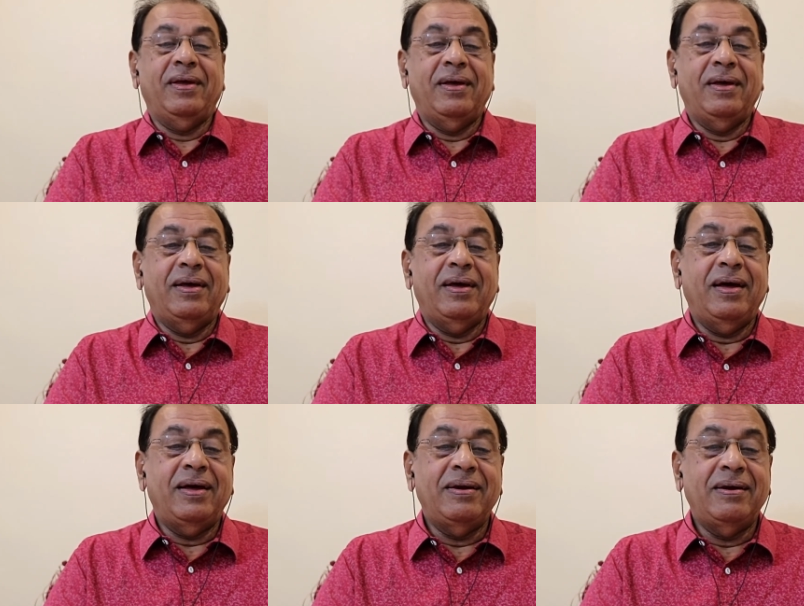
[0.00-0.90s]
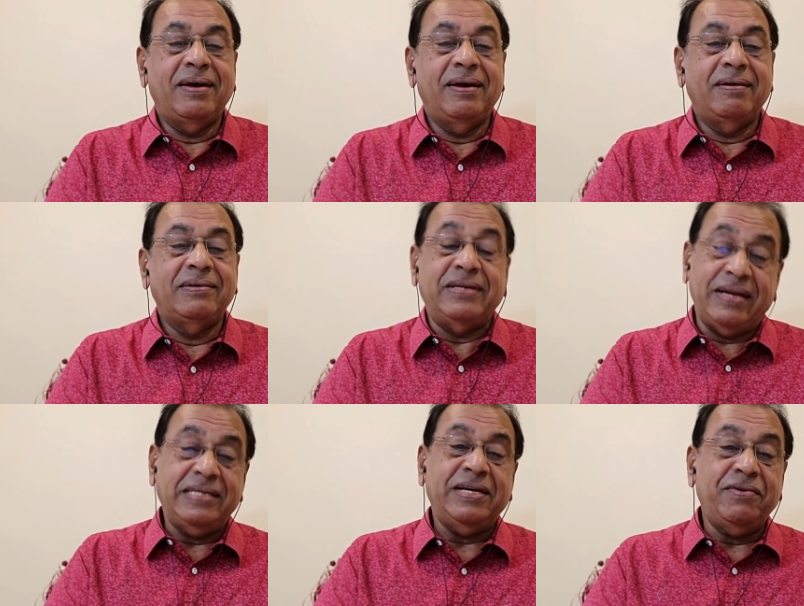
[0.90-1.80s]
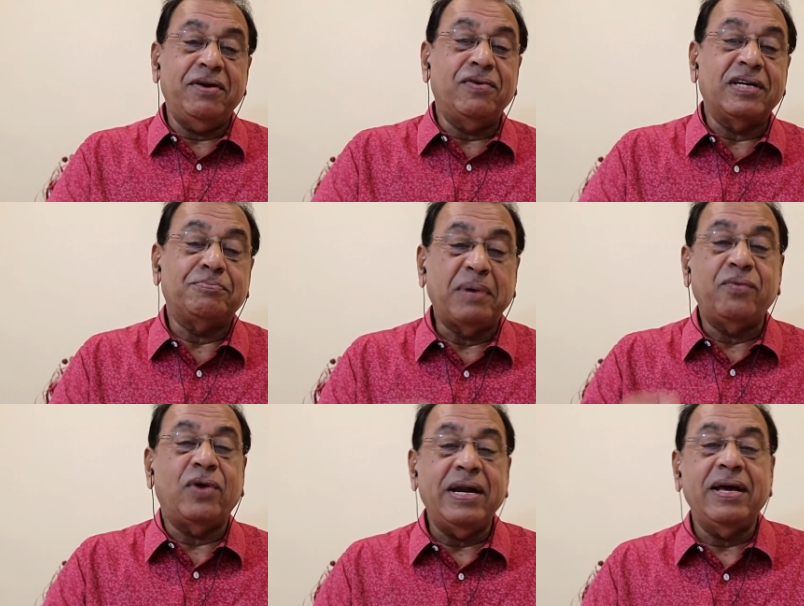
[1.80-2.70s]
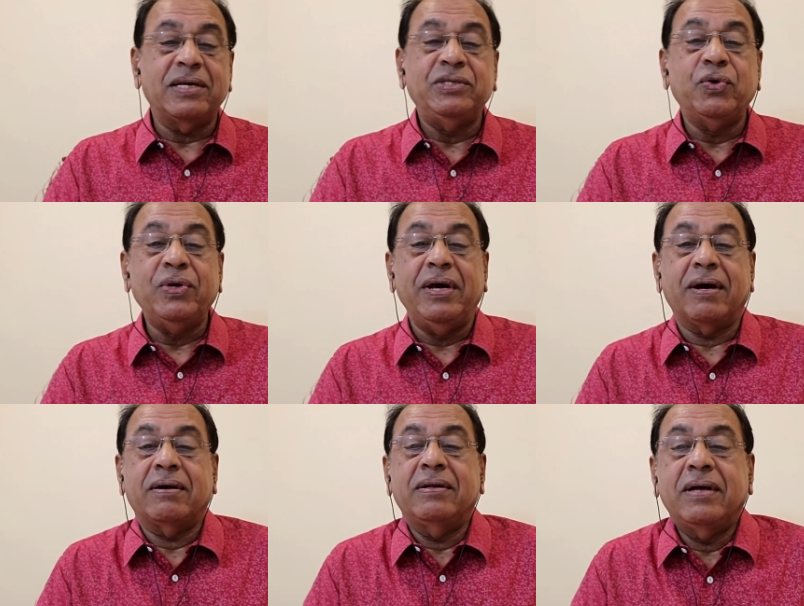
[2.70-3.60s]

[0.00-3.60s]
And Chiranjeevi was my 1 year junior,